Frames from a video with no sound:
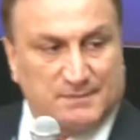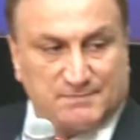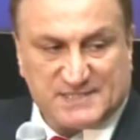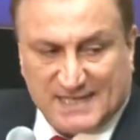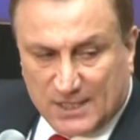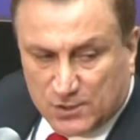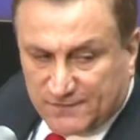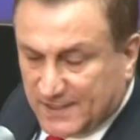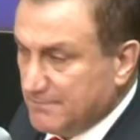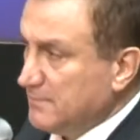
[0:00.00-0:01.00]
beside of
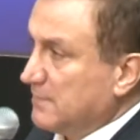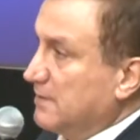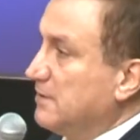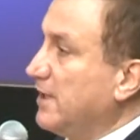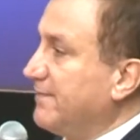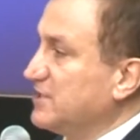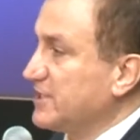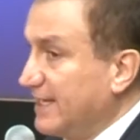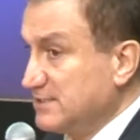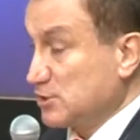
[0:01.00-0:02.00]
them, you have a
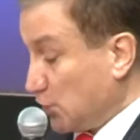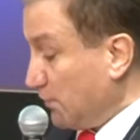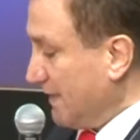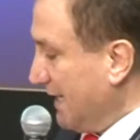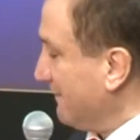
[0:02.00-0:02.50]
chance to survive.